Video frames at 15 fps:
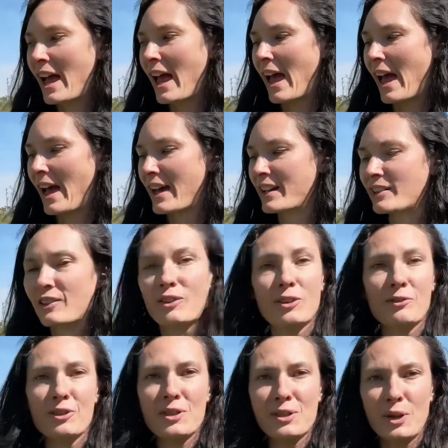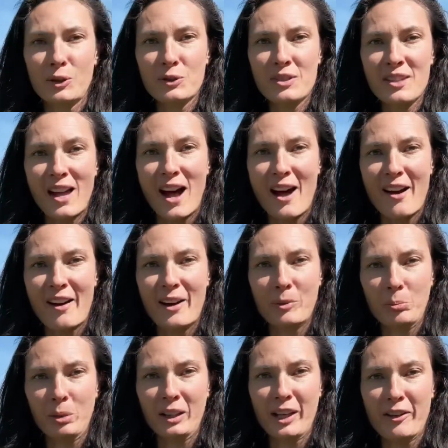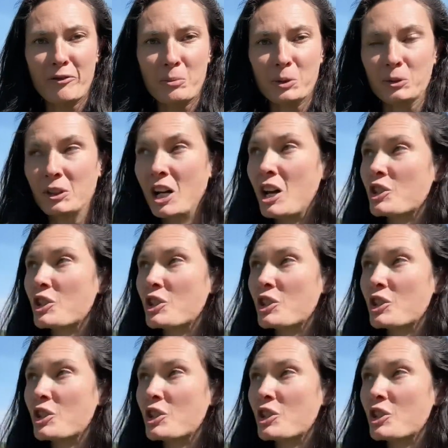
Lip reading: and the results are unbelievable.